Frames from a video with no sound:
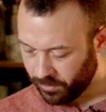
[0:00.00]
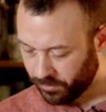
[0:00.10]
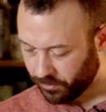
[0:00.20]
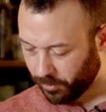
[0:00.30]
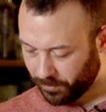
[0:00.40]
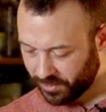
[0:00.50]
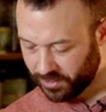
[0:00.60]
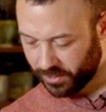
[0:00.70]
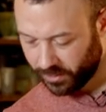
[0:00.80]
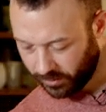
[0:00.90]
So I'm gonna
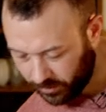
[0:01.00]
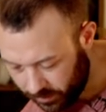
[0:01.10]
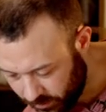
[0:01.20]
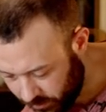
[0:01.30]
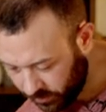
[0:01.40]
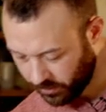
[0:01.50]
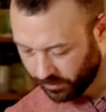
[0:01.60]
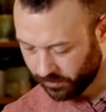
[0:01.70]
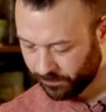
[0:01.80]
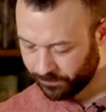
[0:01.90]
take
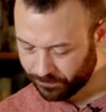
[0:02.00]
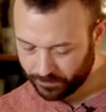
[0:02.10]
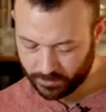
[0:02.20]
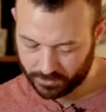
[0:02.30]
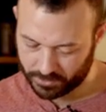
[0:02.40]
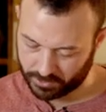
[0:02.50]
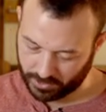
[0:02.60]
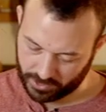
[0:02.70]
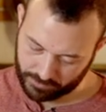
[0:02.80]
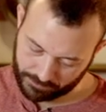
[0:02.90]
just a
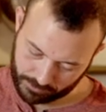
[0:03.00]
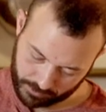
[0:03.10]
handful